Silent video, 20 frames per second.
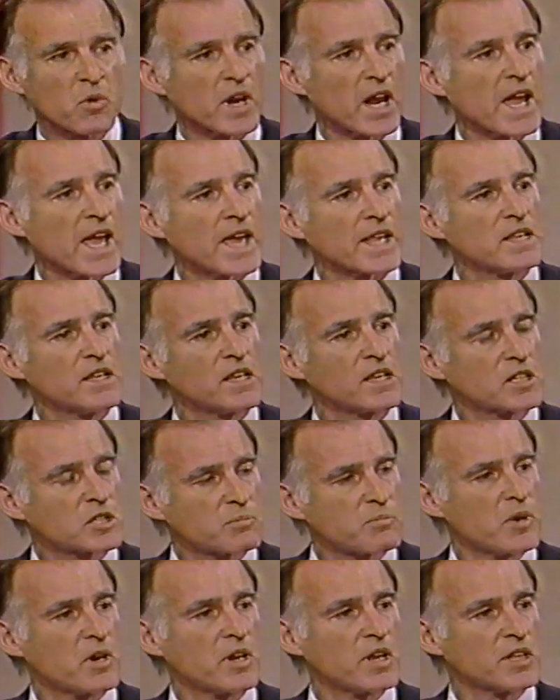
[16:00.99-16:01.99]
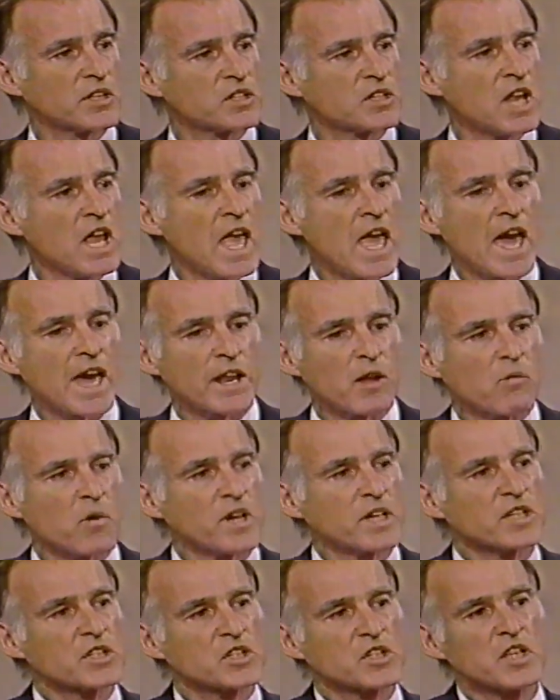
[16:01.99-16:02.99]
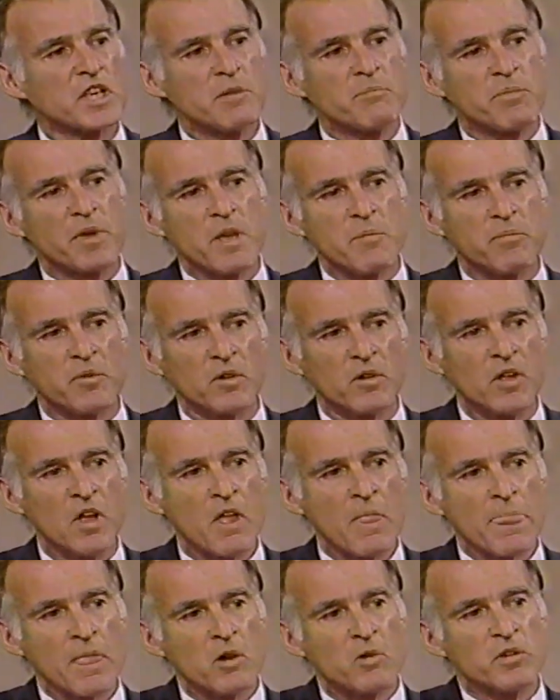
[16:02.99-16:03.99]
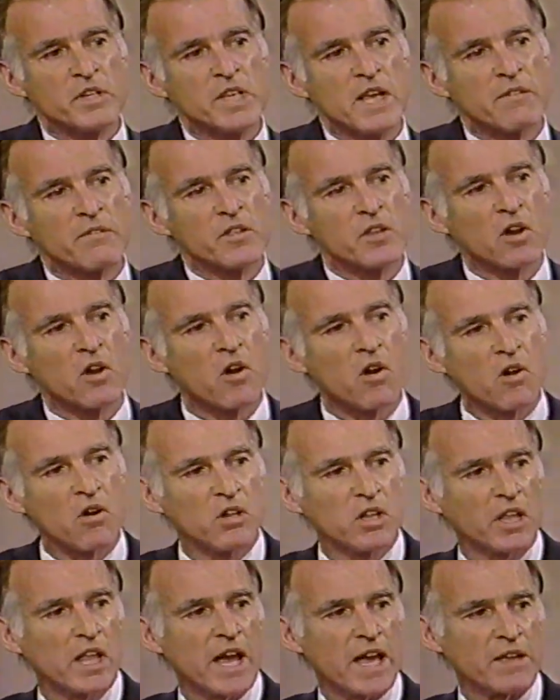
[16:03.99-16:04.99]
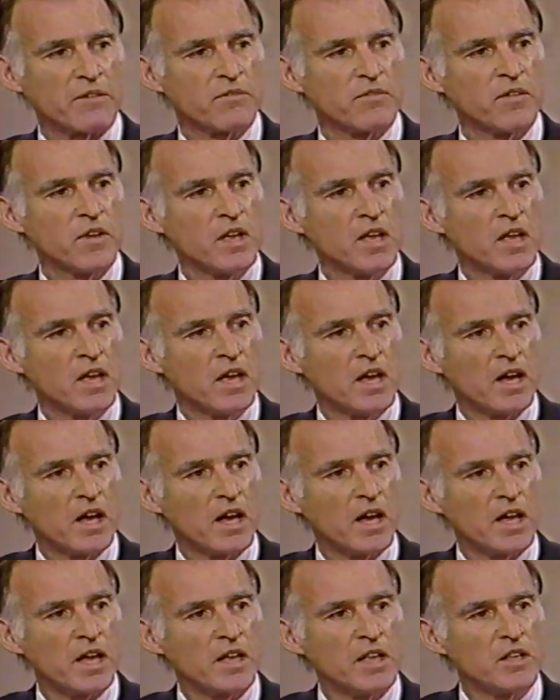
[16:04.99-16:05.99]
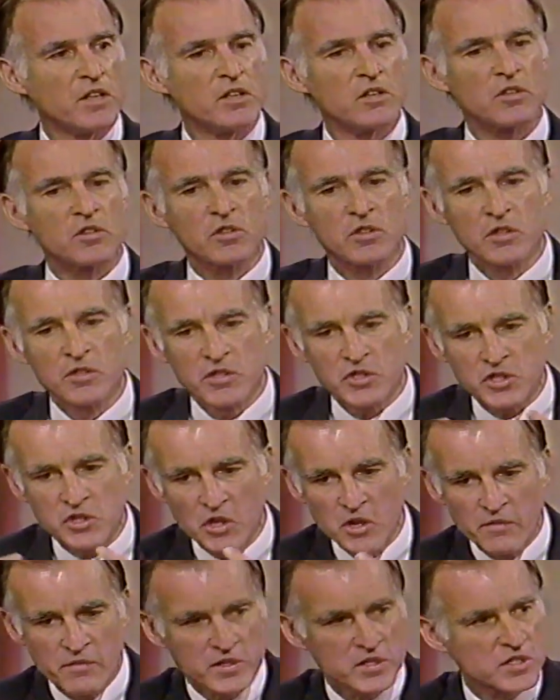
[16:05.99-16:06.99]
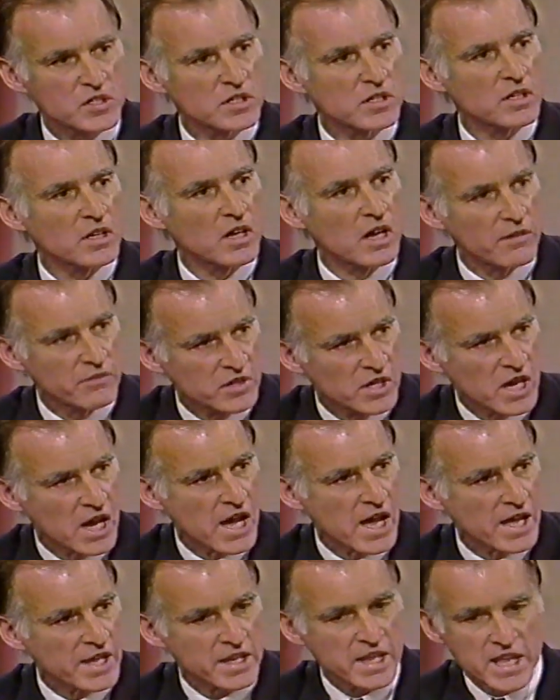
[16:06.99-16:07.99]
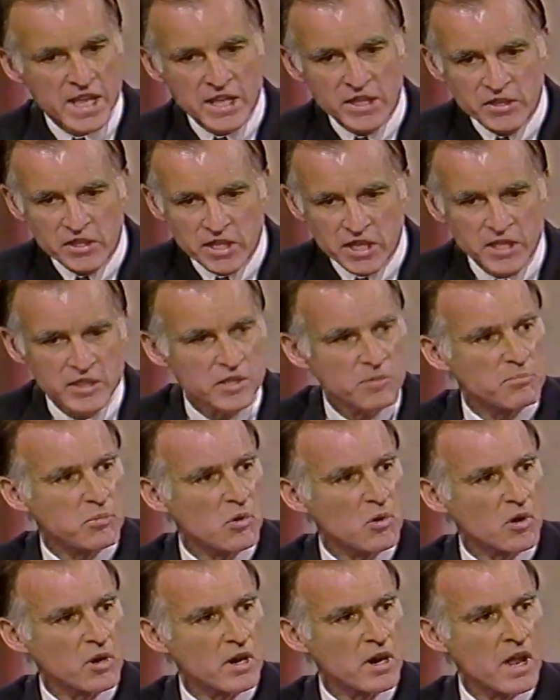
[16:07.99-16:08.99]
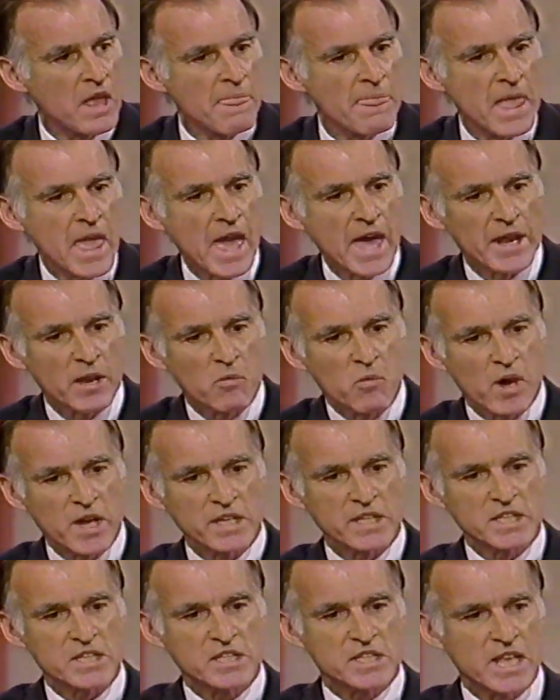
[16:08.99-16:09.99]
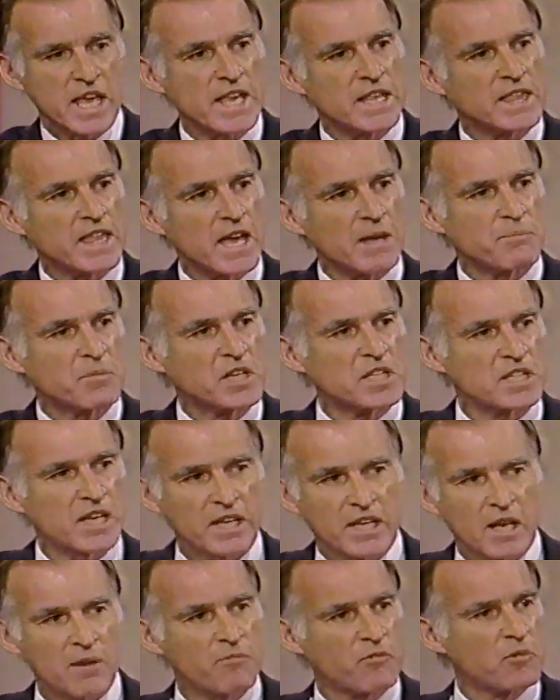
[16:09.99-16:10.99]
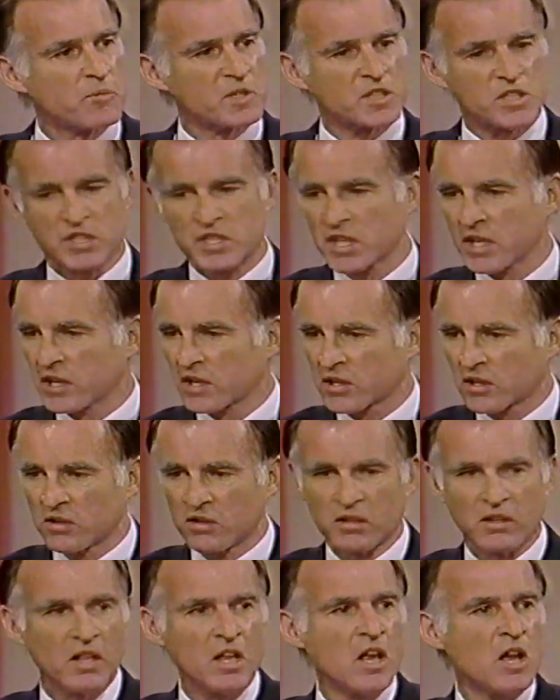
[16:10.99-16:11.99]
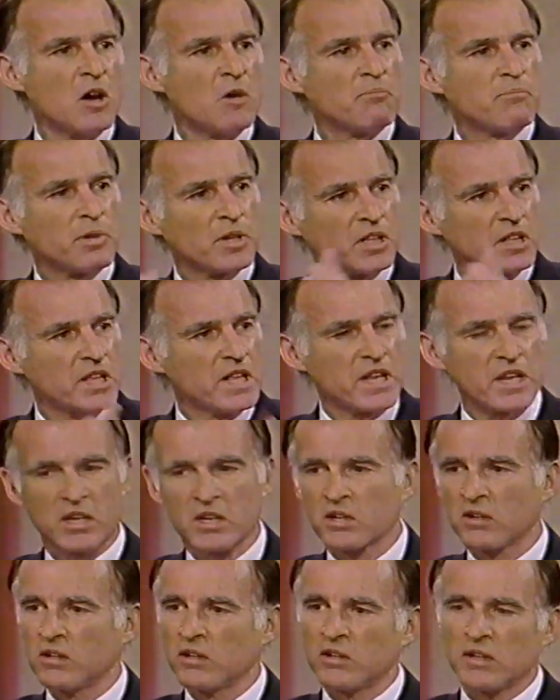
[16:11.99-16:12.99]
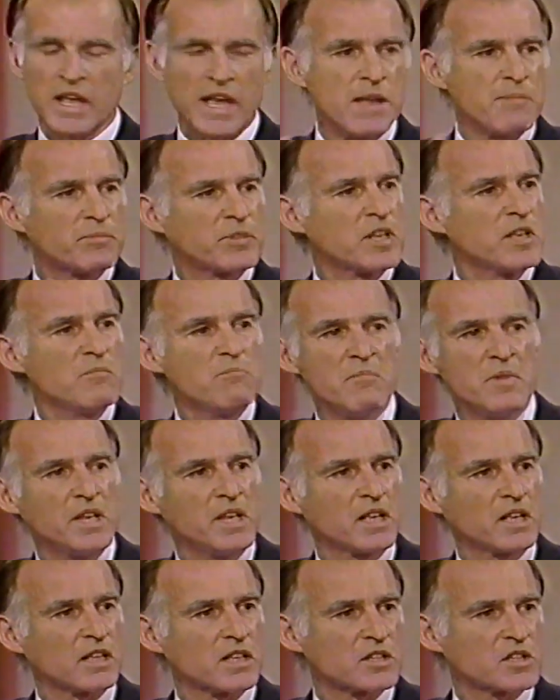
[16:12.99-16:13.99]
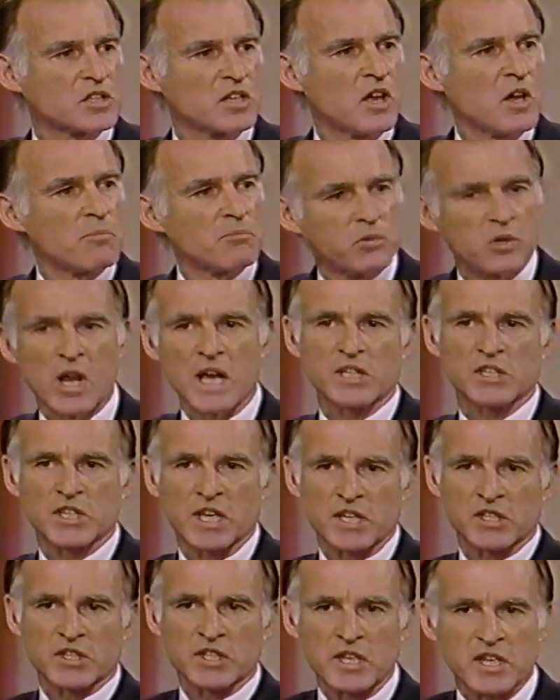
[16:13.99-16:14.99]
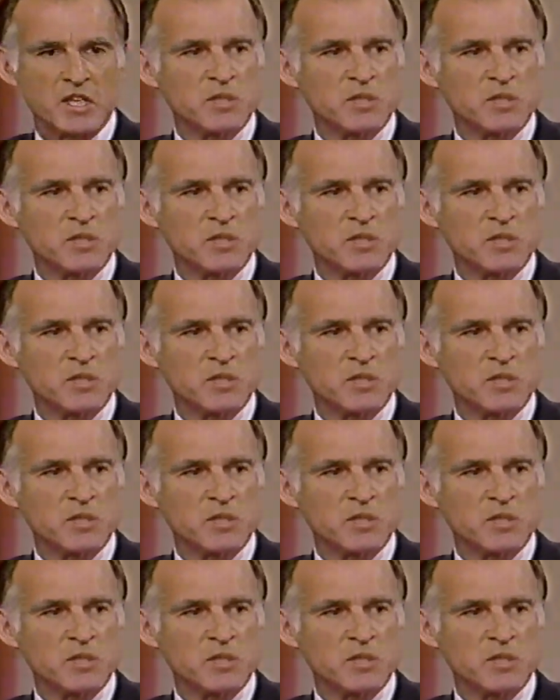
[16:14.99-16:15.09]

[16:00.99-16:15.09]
what I hadn't experienced and I wanted to see people who'd given their whole life to the service of God in, in the poor. And I wanted to take that because I come from a cynical, political, empty, meaningless process that